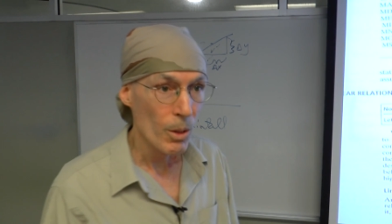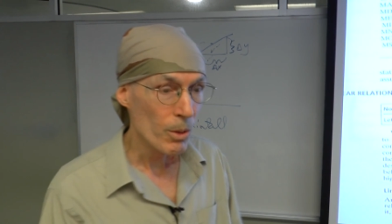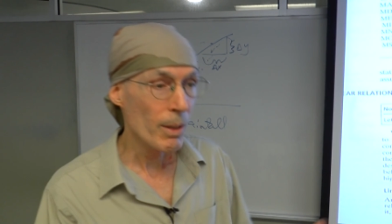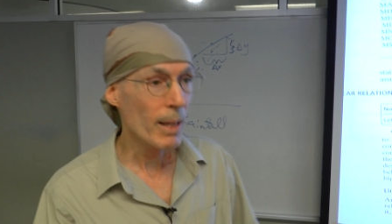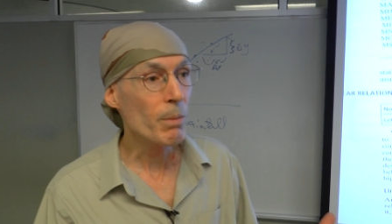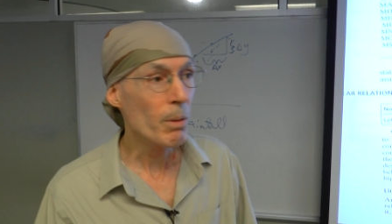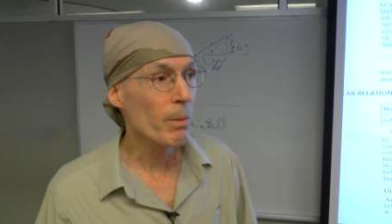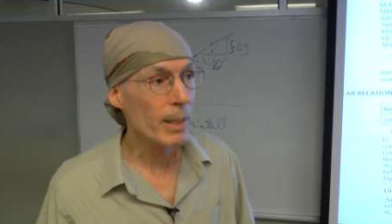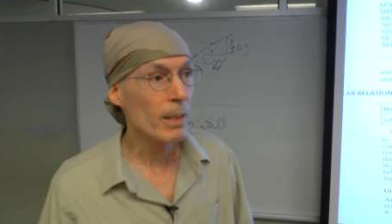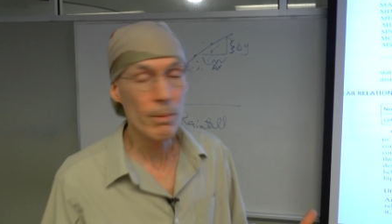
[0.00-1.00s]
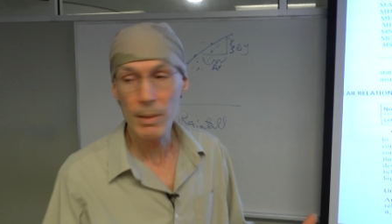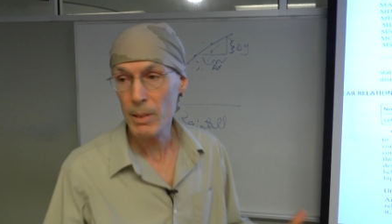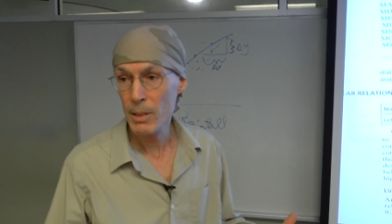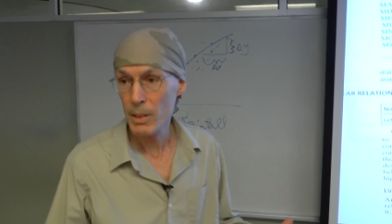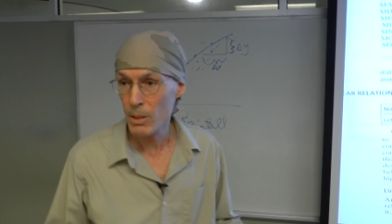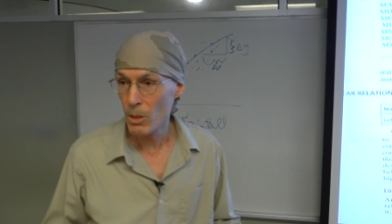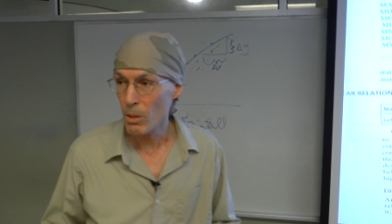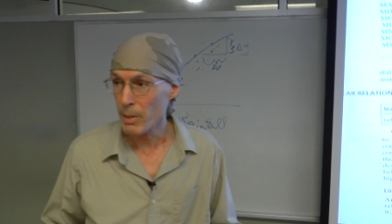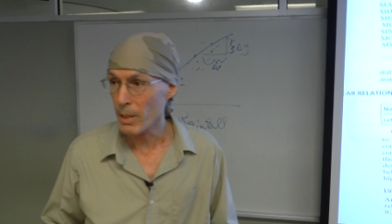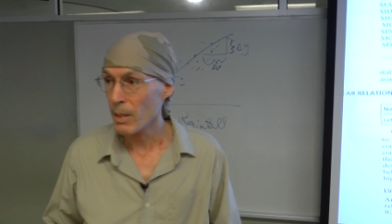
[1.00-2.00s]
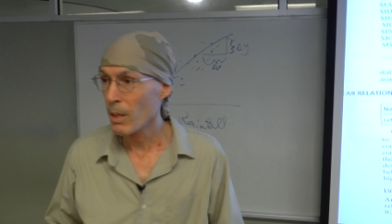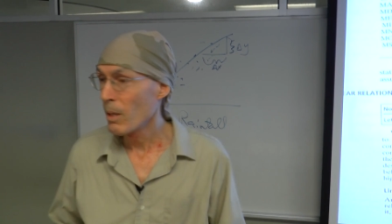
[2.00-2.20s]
So that's what we're interested in doing